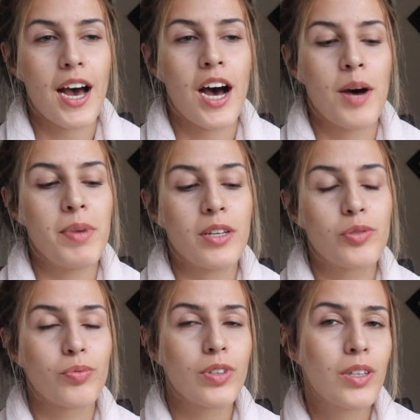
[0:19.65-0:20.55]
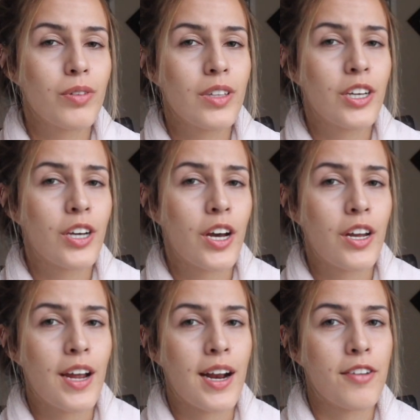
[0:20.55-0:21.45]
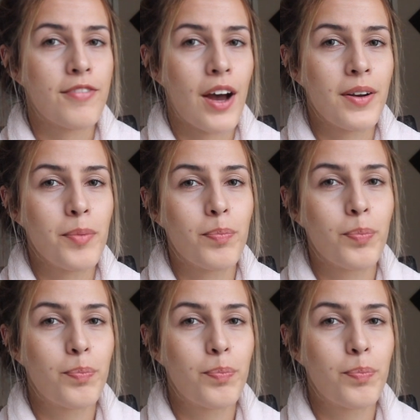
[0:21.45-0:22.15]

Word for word: Um, it's really, really good, and I found a